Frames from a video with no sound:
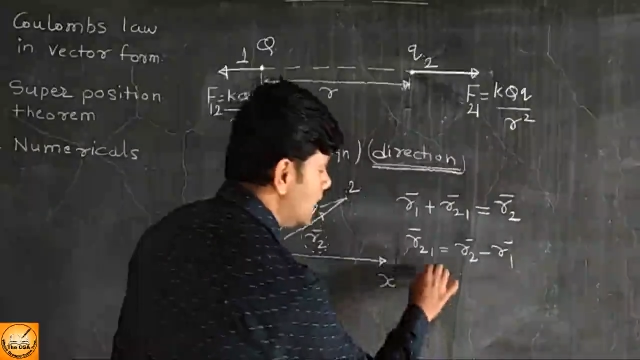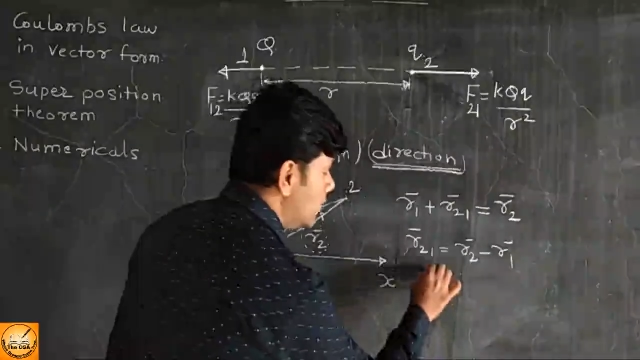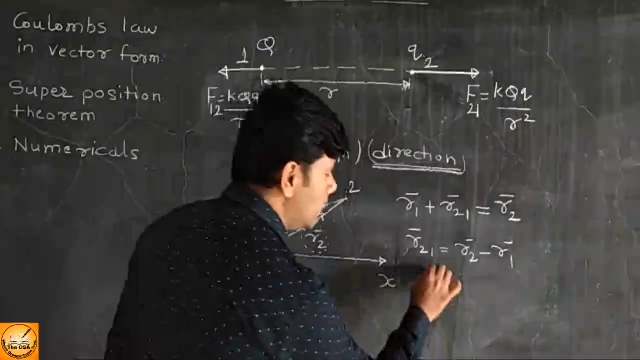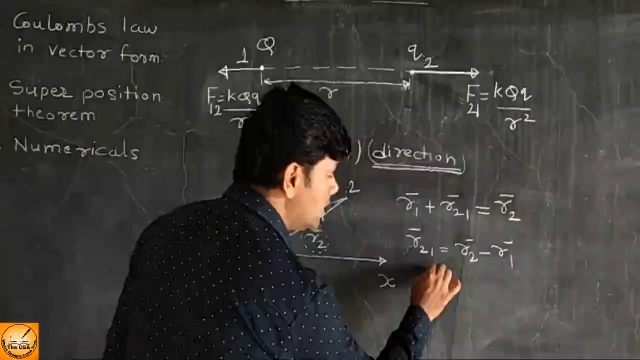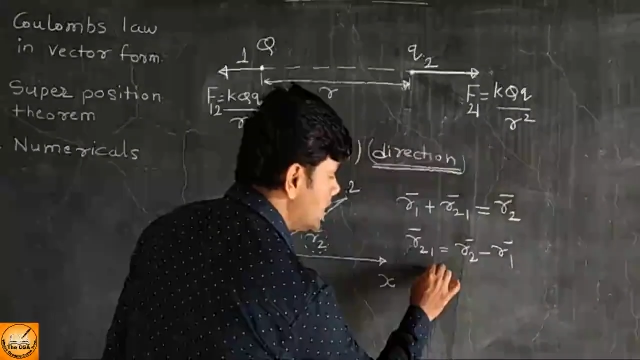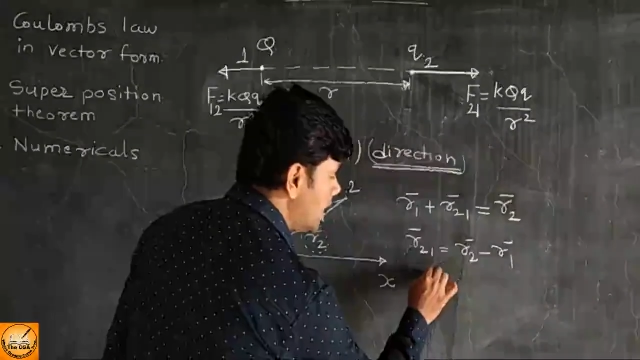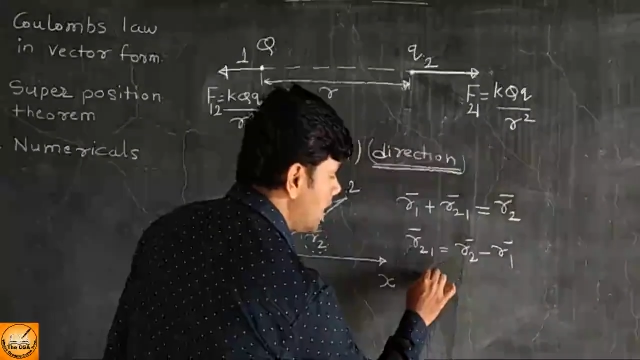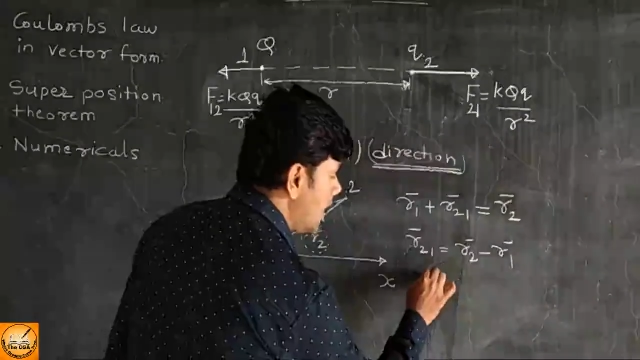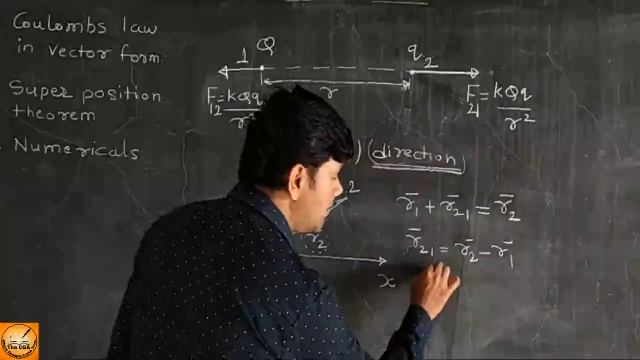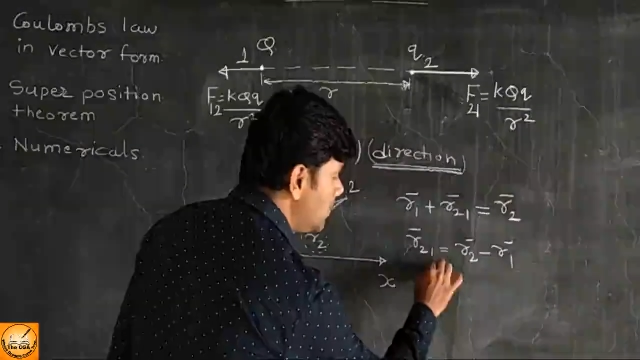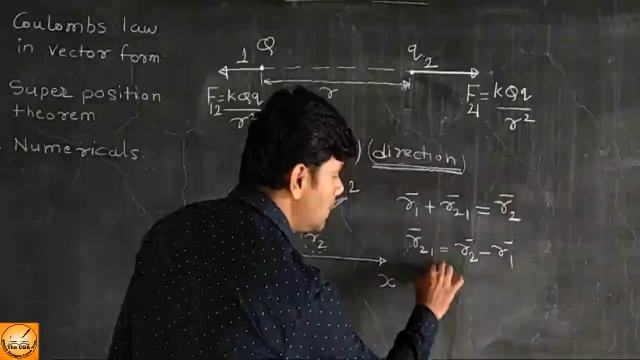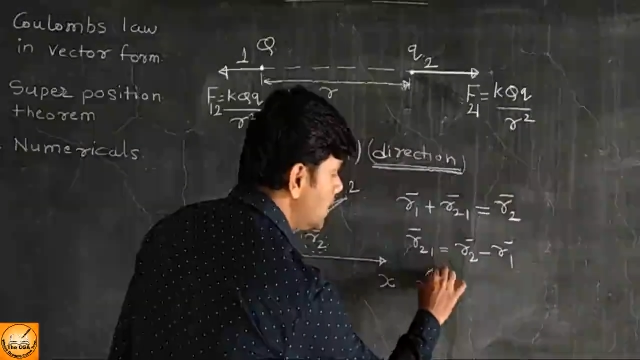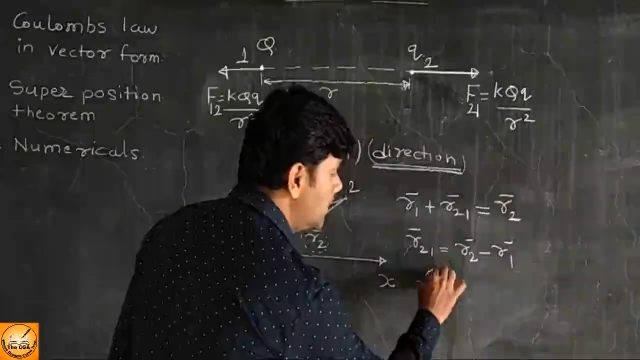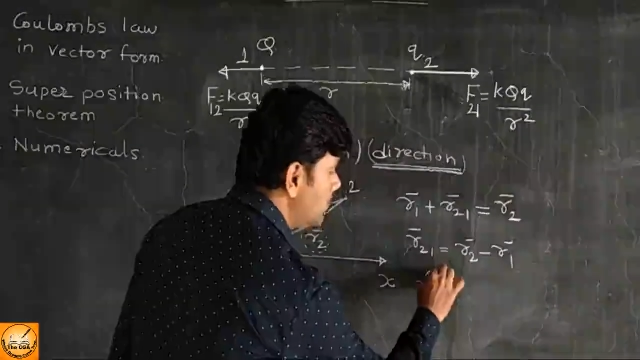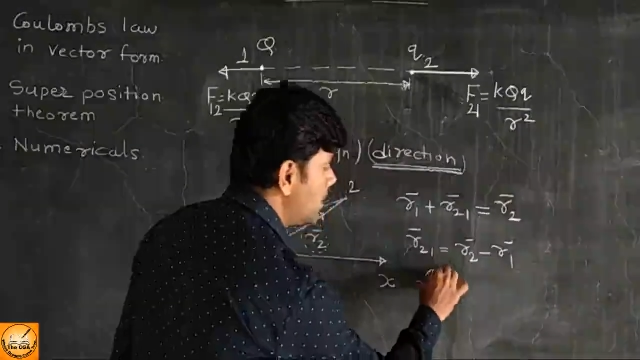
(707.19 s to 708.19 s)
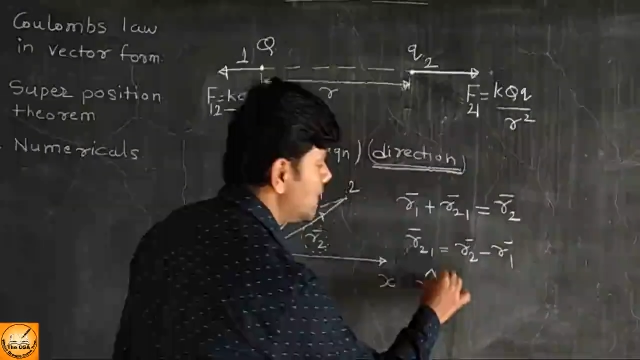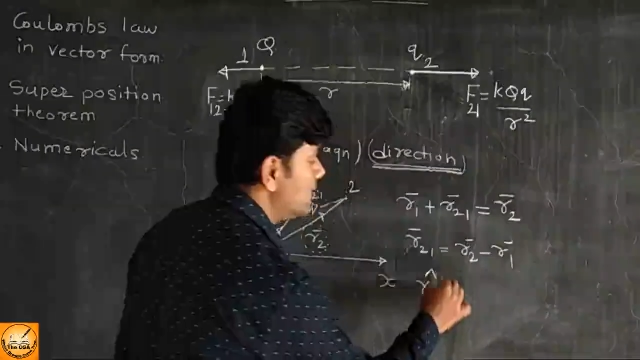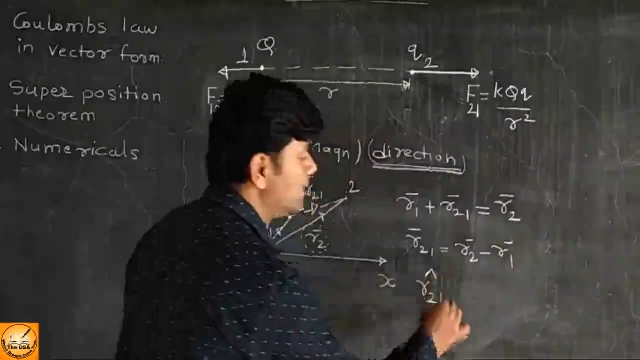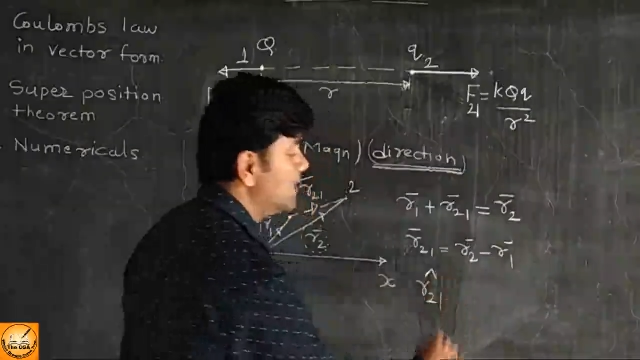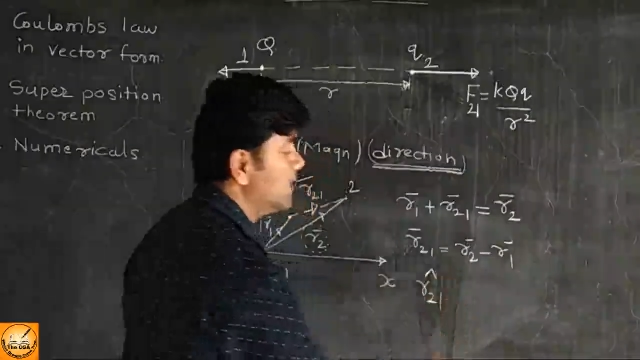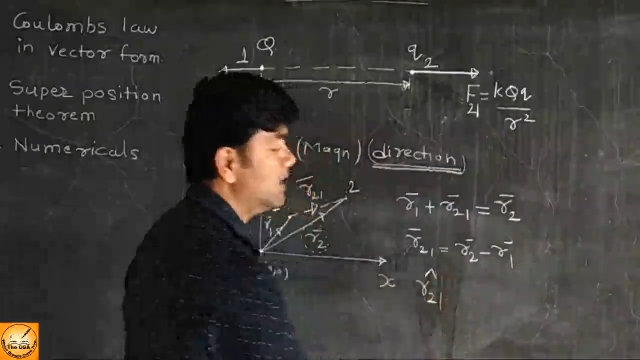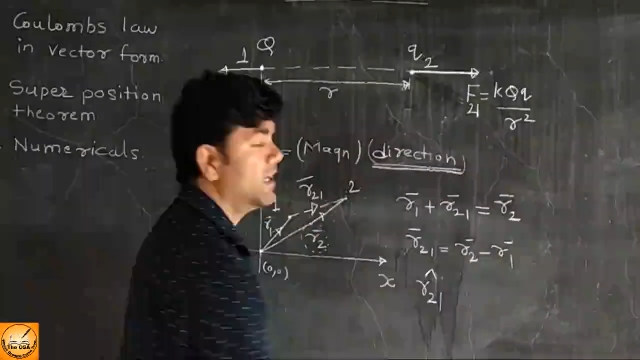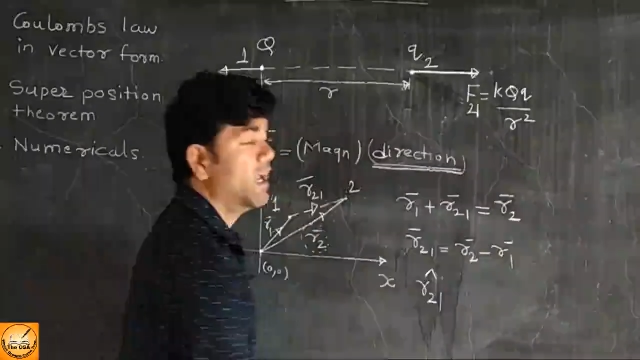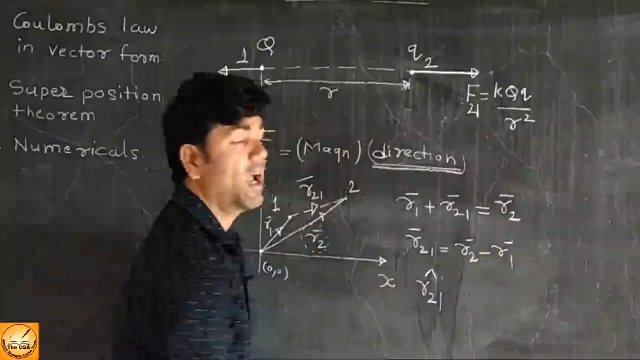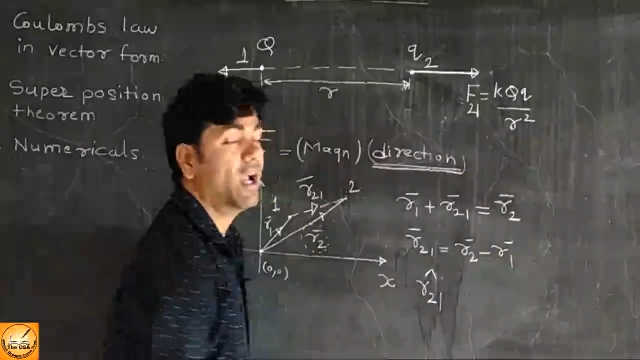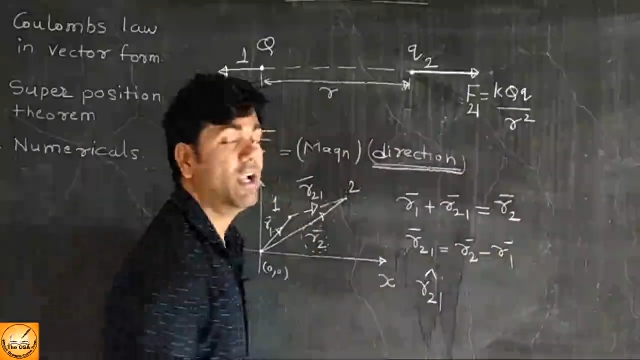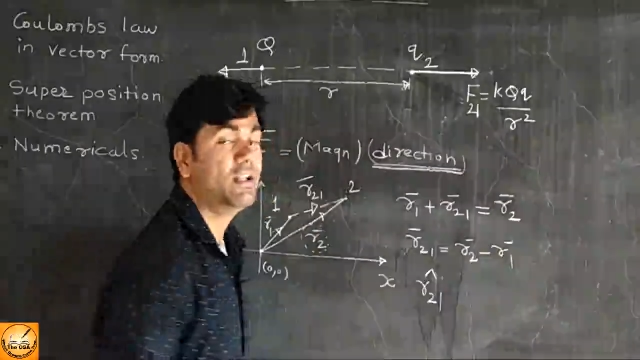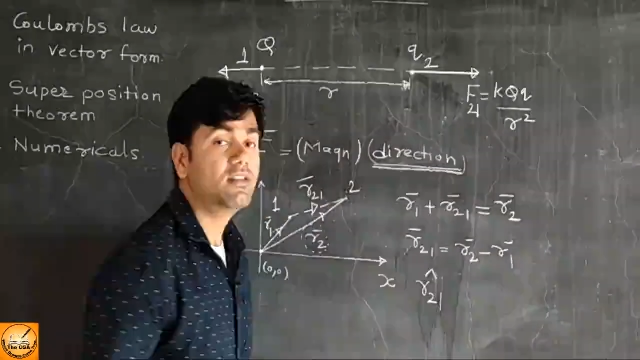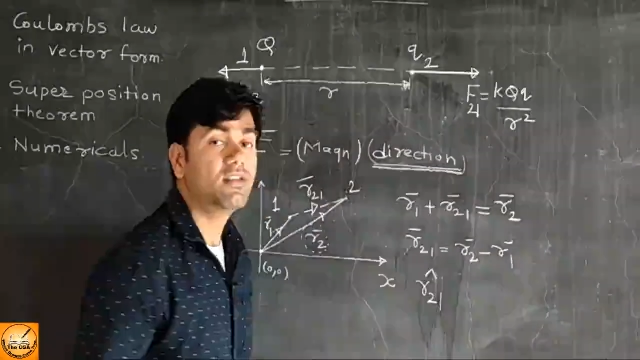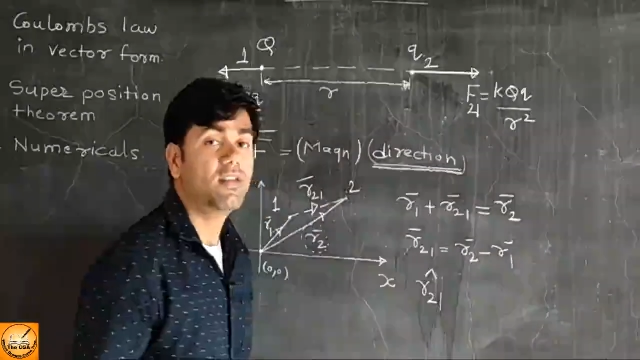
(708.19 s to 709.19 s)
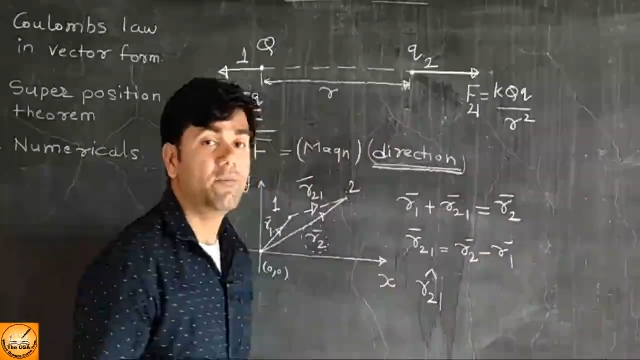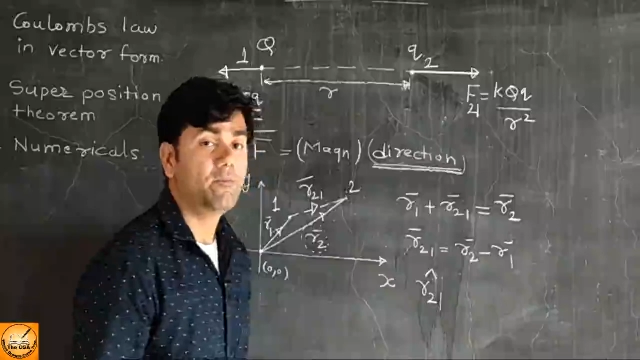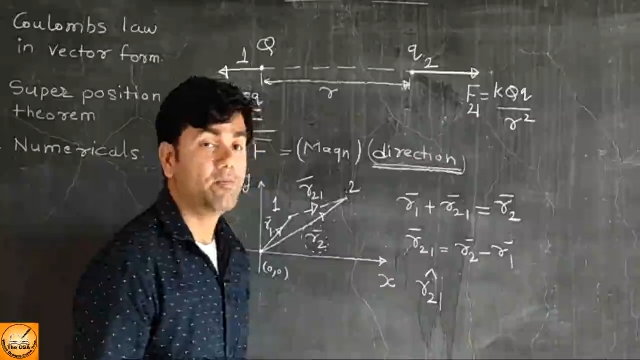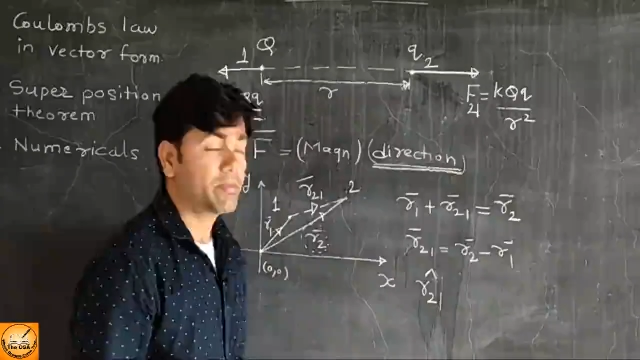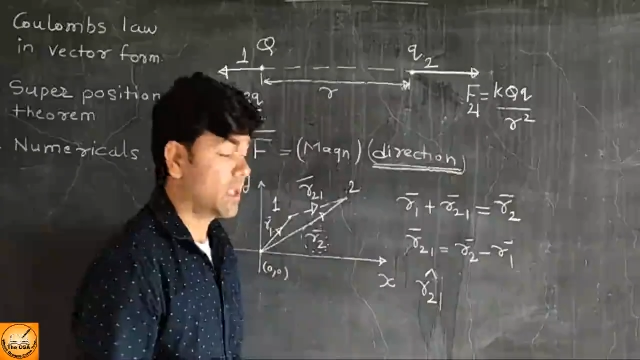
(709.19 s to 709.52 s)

that we can be represented at,